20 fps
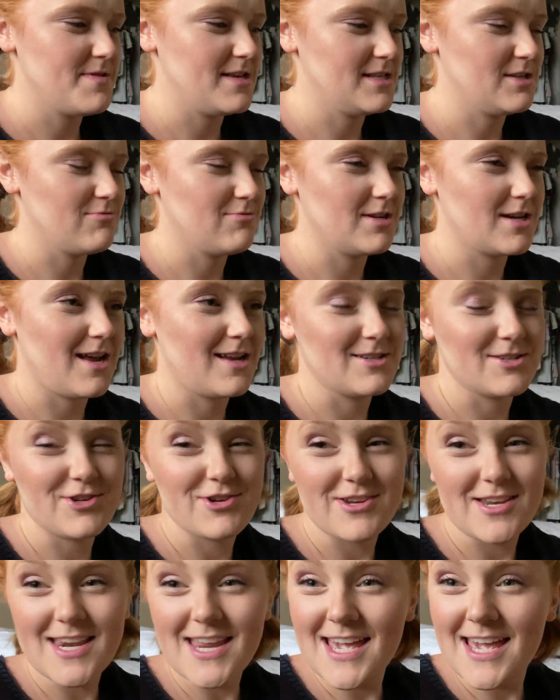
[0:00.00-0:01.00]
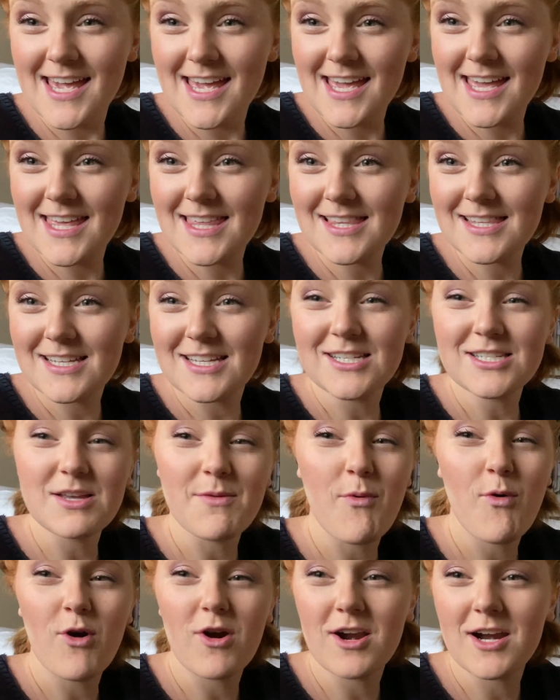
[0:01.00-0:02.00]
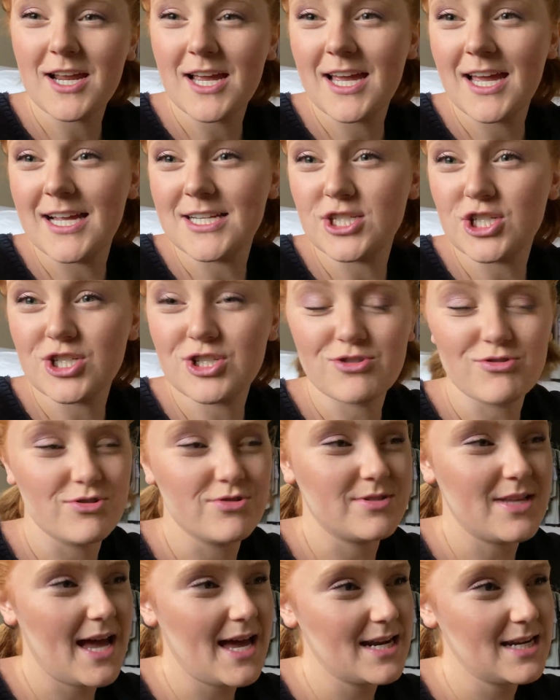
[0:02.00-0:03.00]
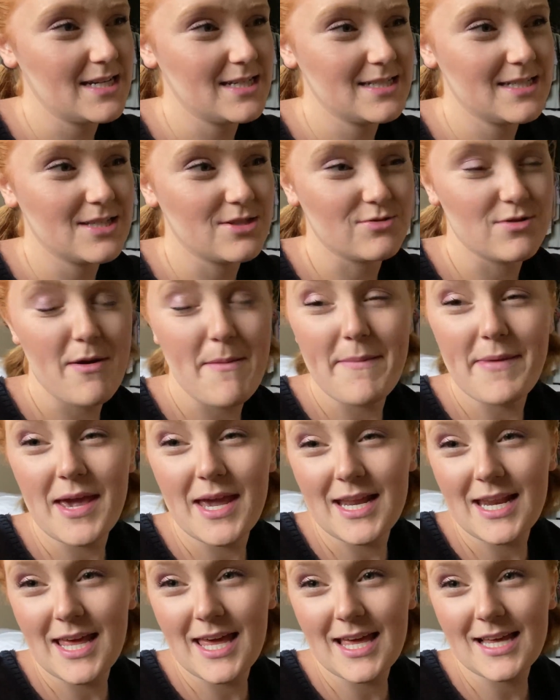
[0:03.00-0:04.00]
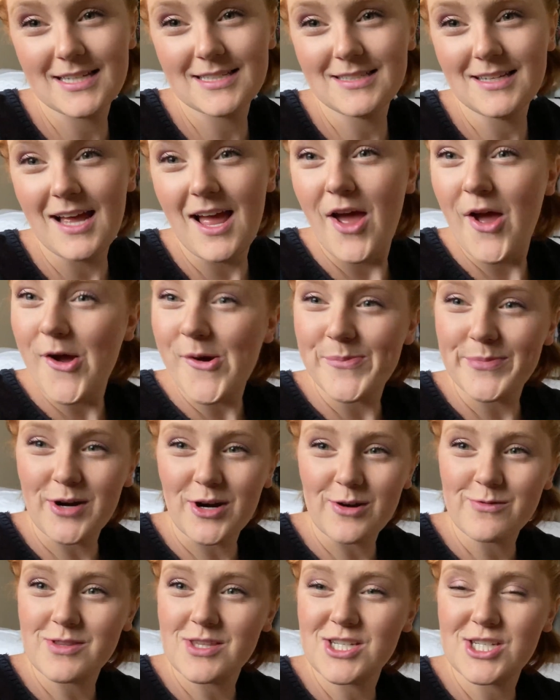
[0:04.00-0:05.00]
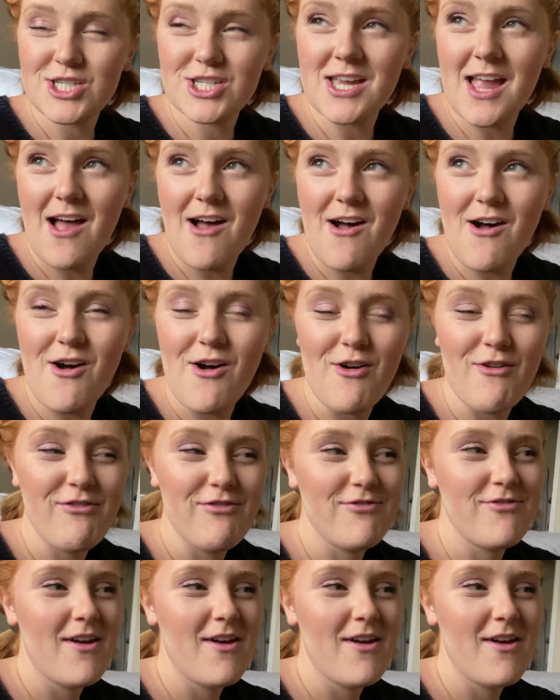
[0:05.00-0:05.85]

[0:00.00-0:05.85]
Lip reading: piece of wood underneath to support it and just screwed that into the remaining part of the shelf.